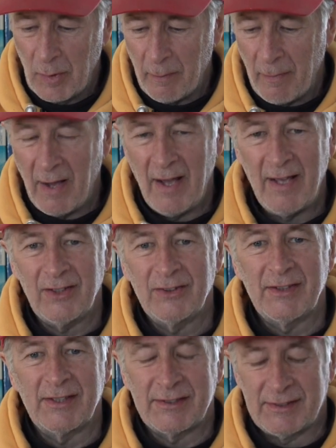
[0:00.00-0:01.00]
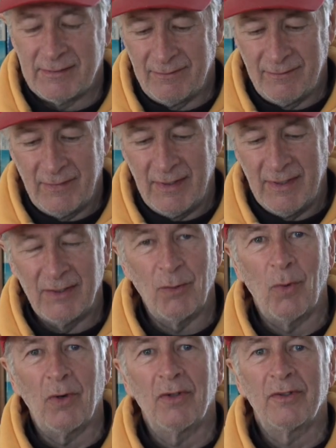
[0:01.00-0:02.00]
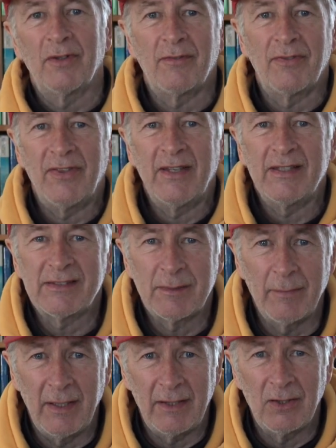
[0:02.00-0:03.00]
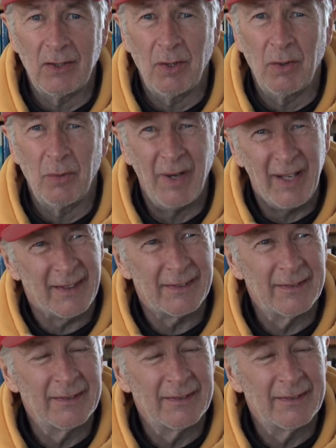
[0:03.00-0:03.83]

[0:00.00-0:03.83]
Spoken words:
My goodness, in the world of things that make you go, what?